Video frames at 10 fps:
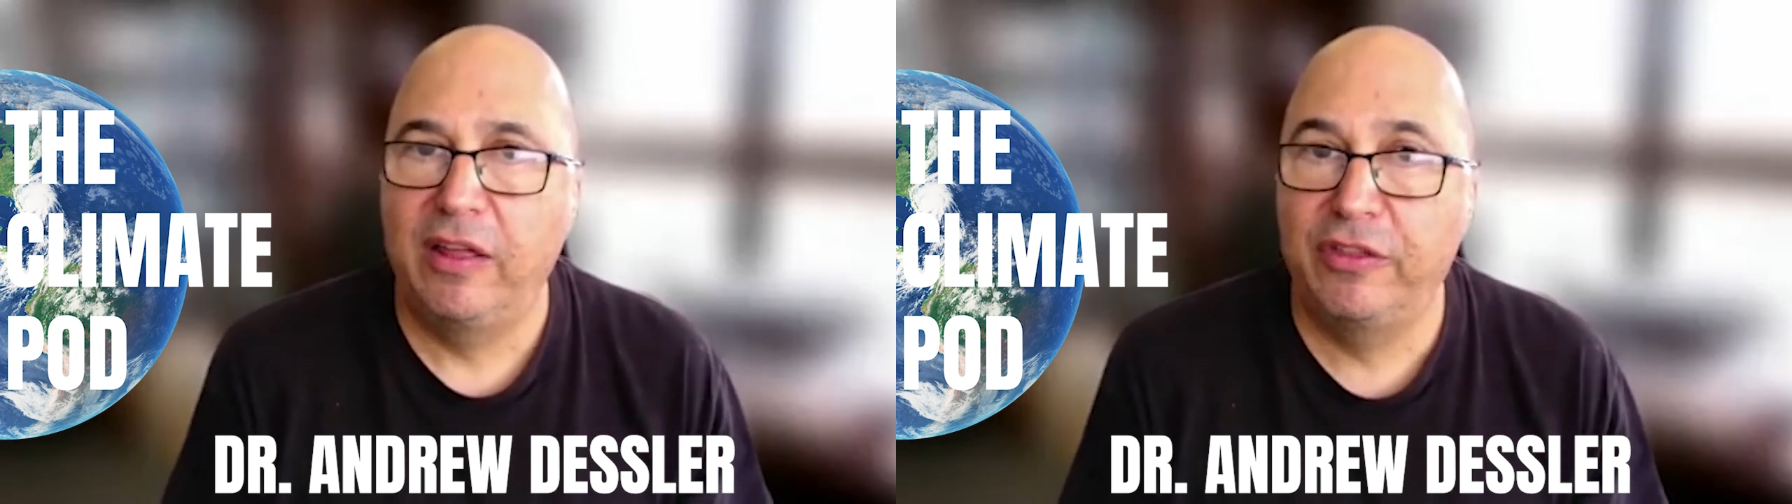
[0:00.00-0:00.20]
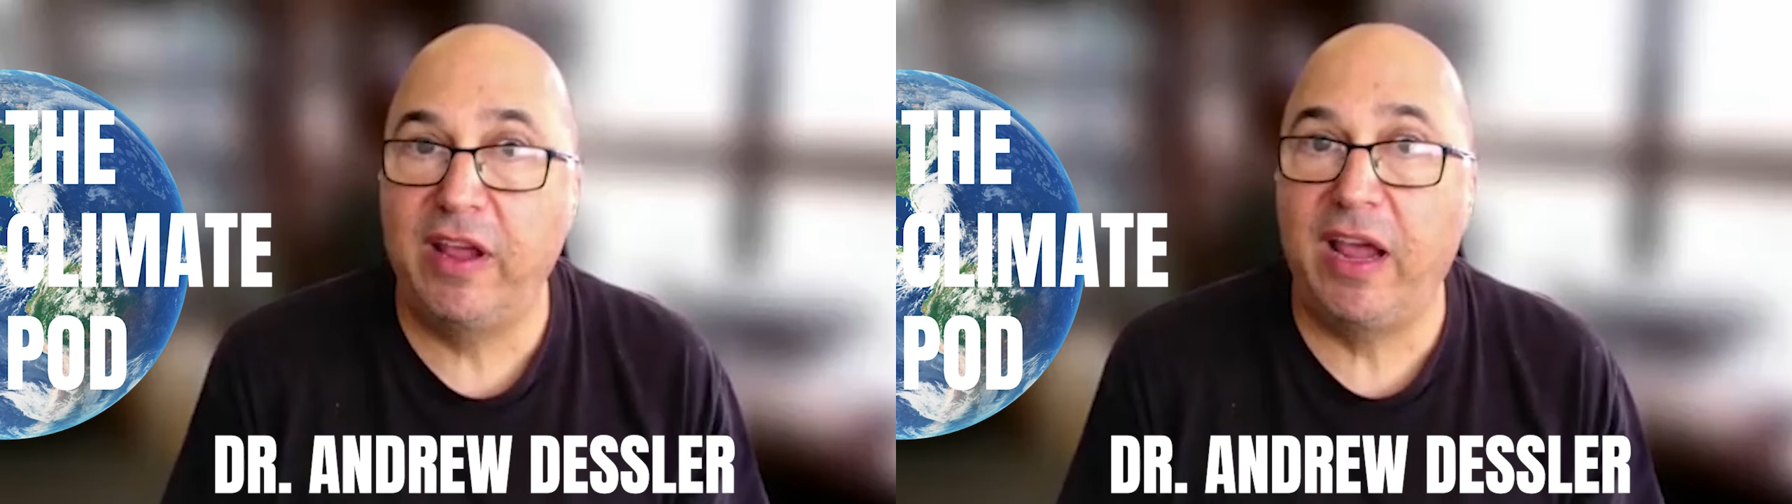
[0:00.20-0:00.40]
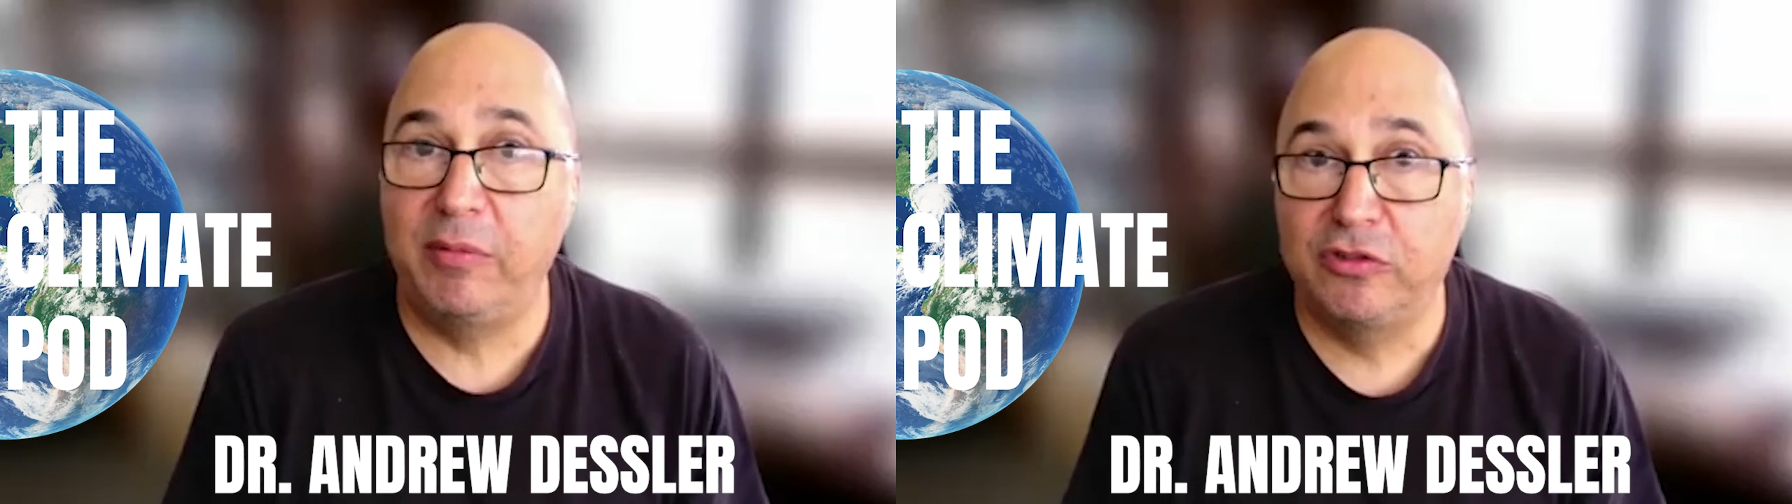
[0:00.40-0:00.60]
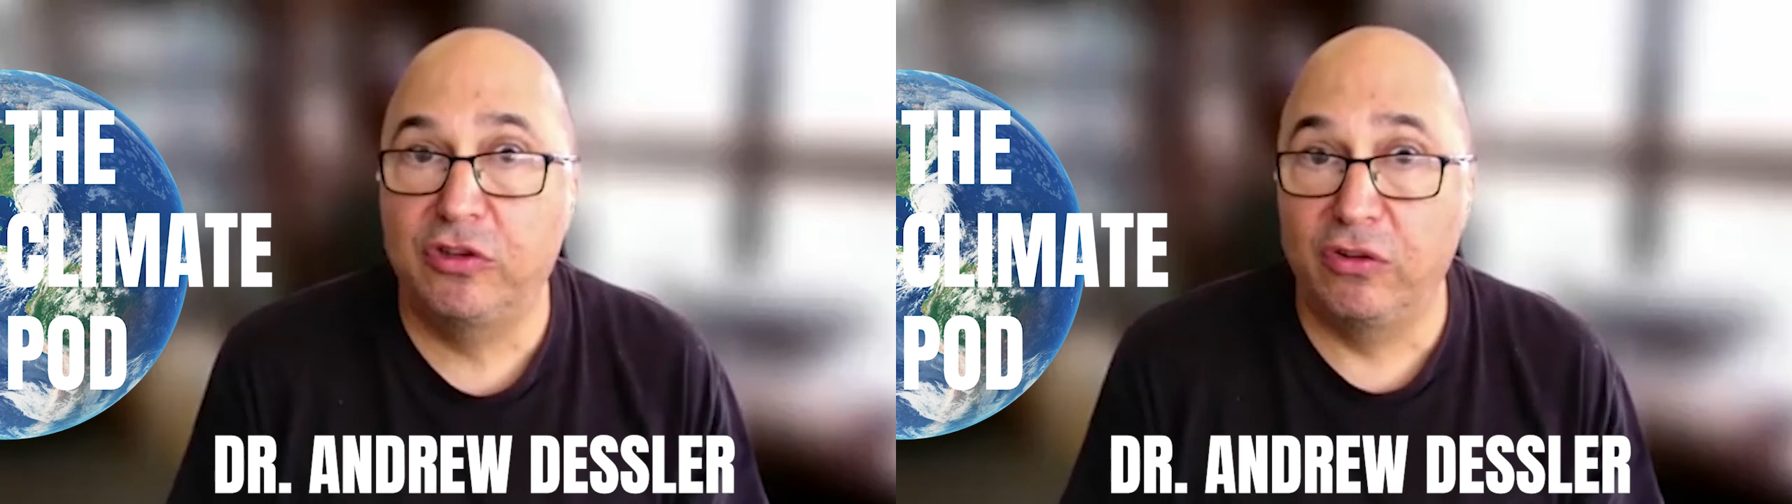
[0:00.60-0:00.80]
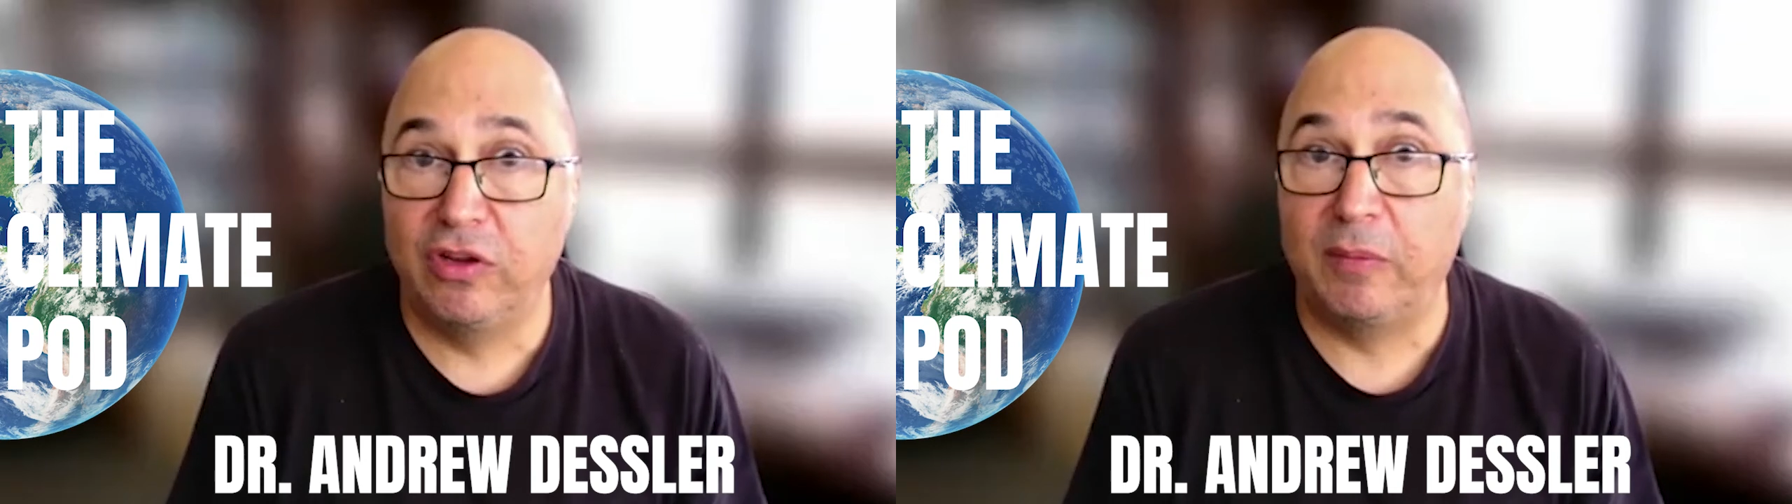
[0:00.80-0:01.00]
the damage
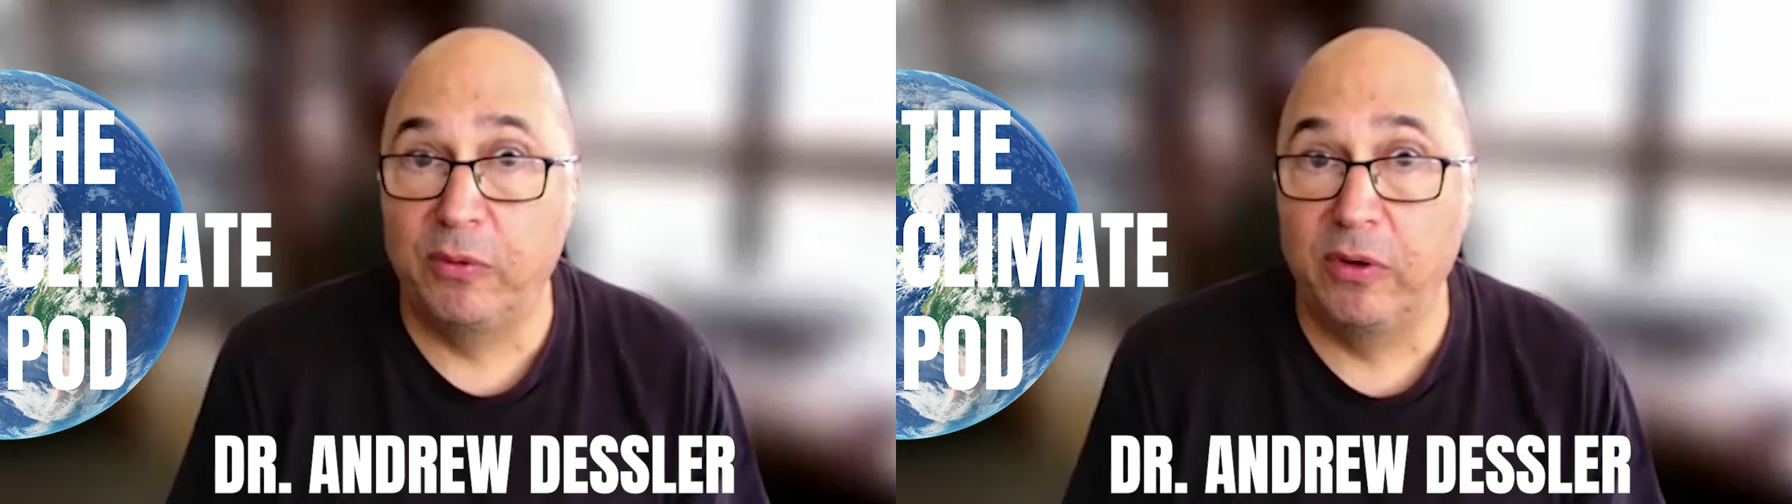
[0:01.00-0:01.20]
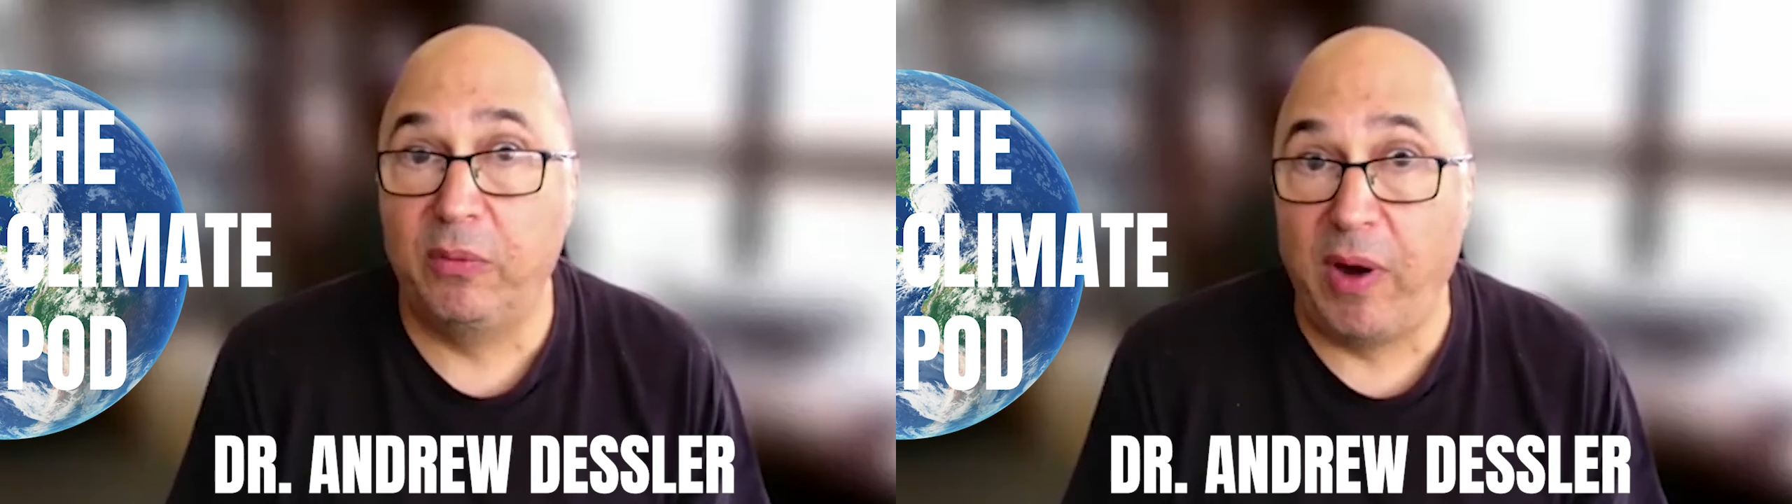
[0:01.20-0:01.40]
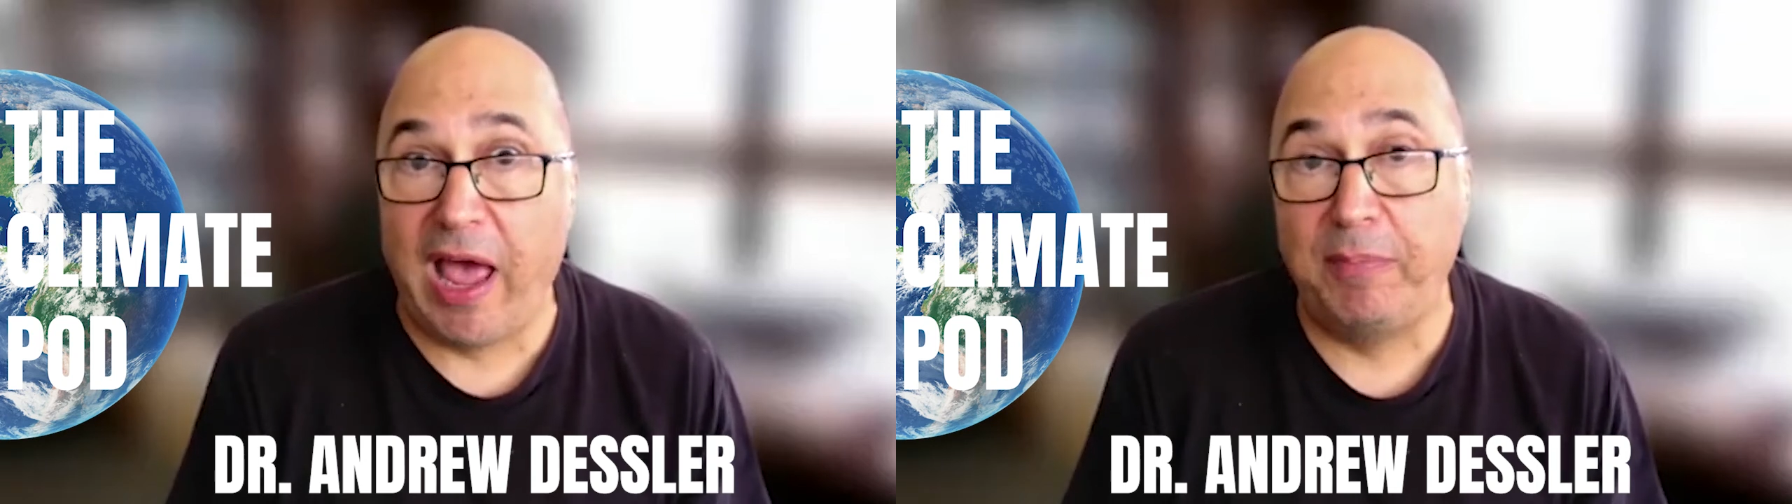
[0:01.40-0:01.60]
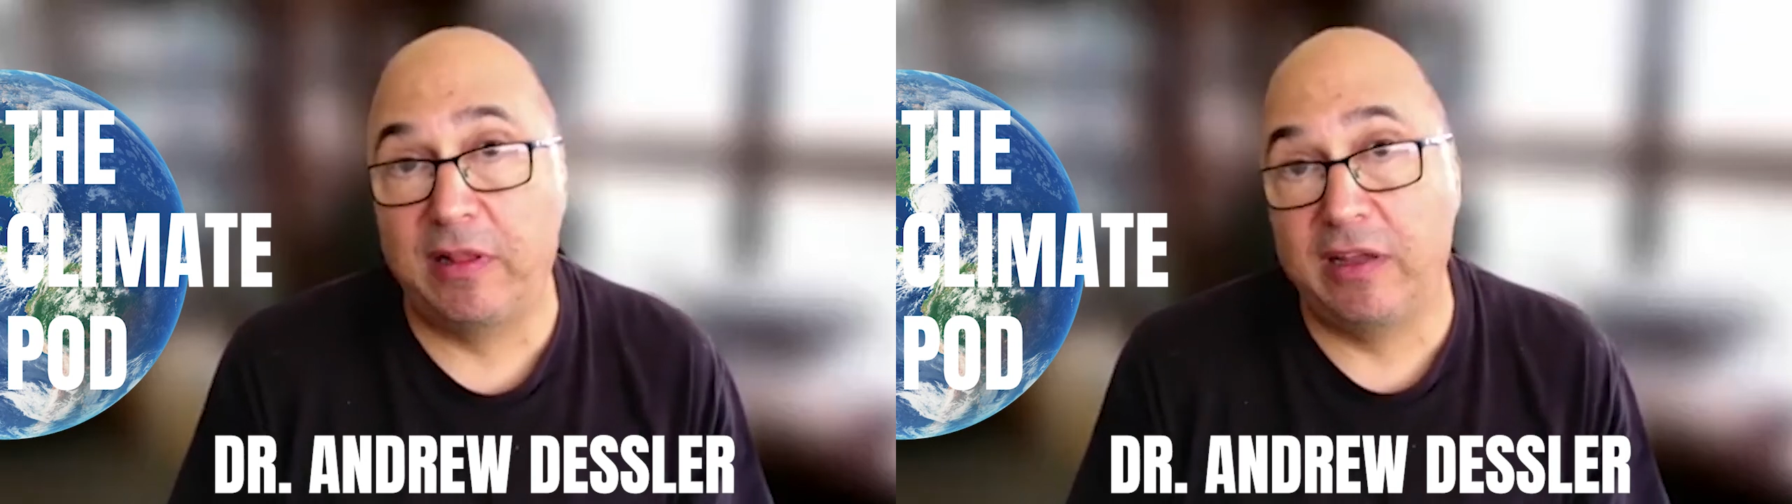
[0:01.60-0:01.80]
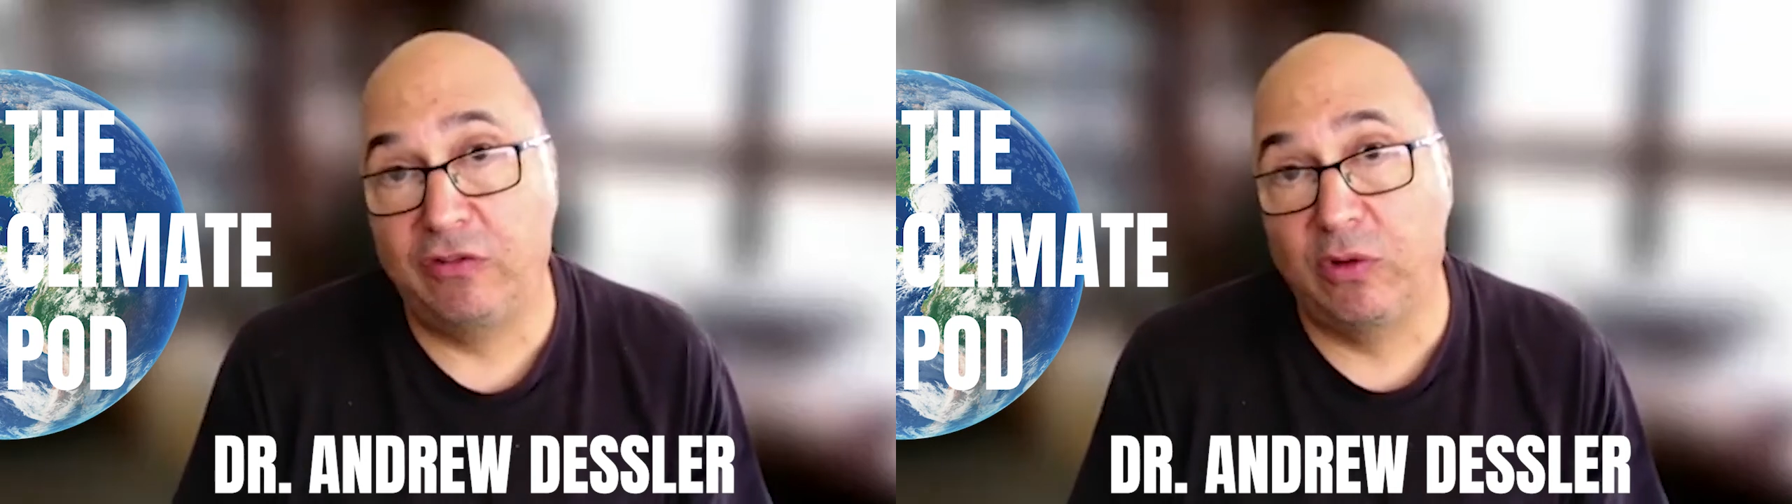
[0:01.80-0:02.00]
goes up really rapidly.